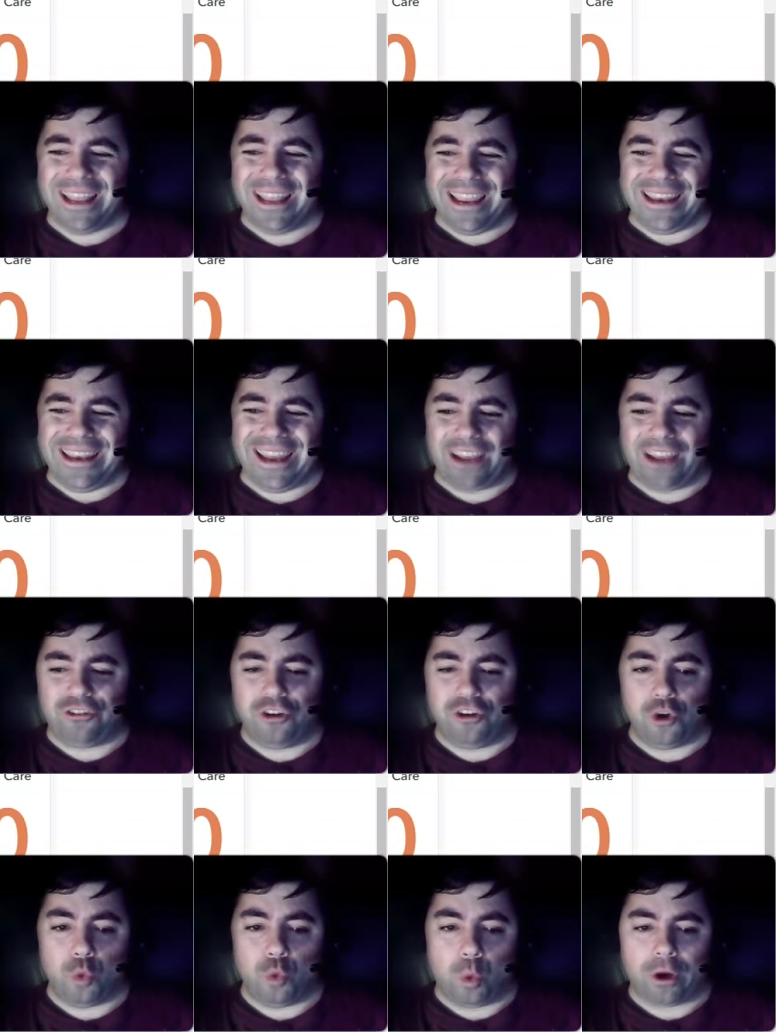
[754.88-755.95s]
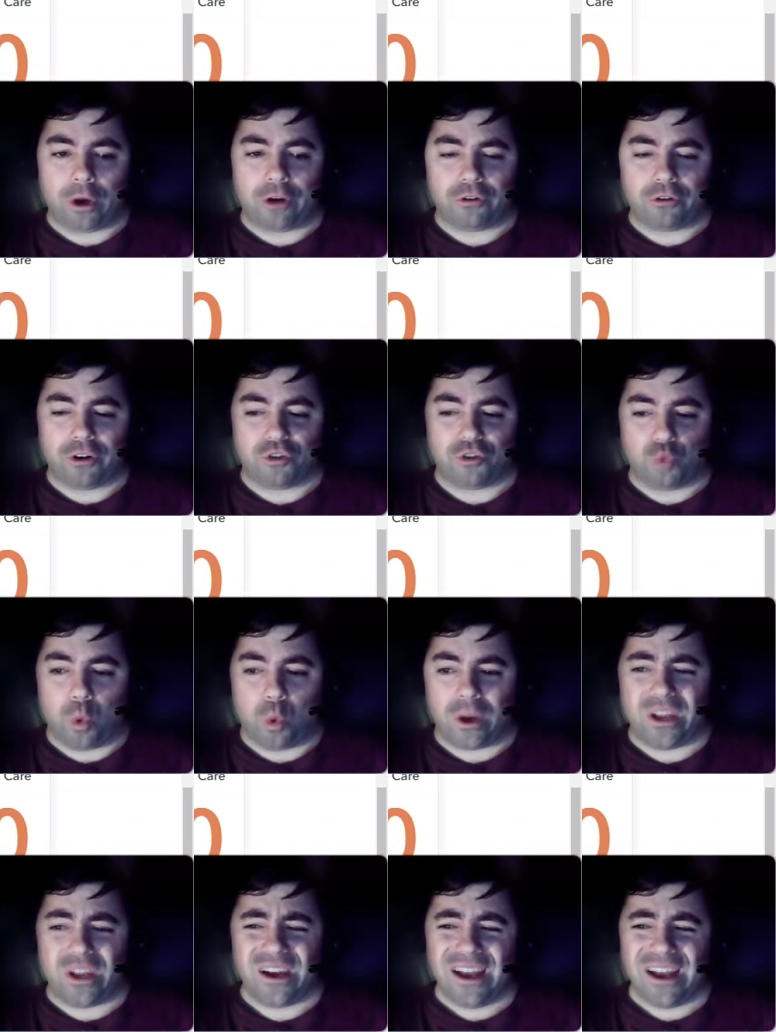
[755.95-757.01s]
in the ICU
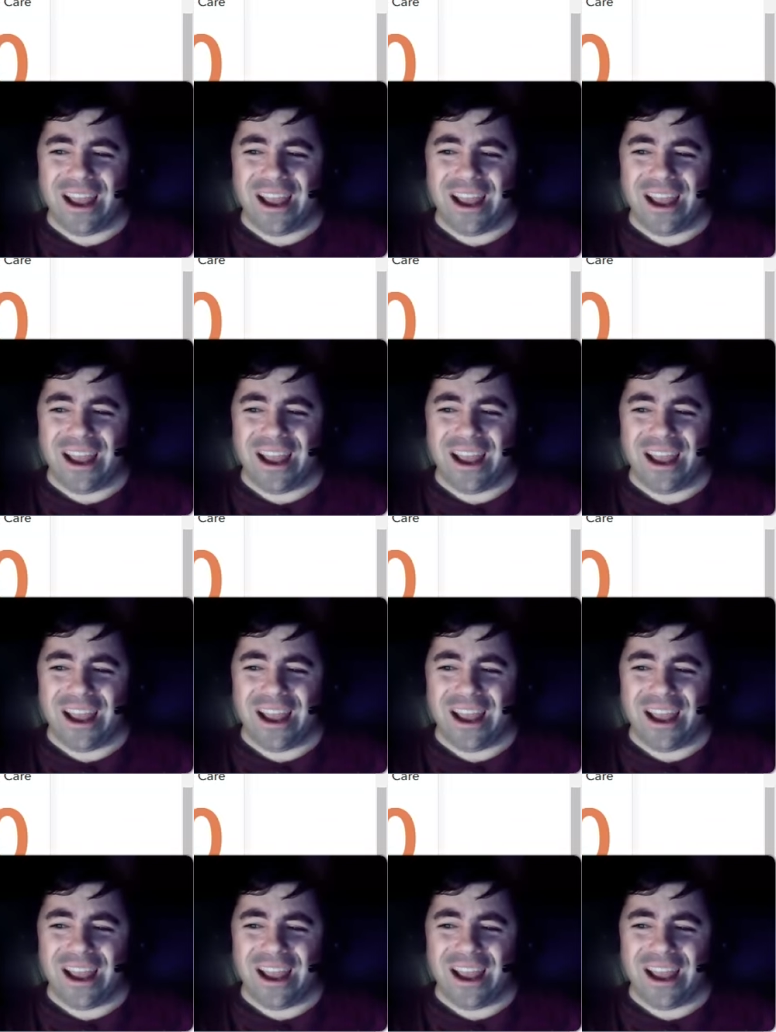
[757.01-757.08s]
120,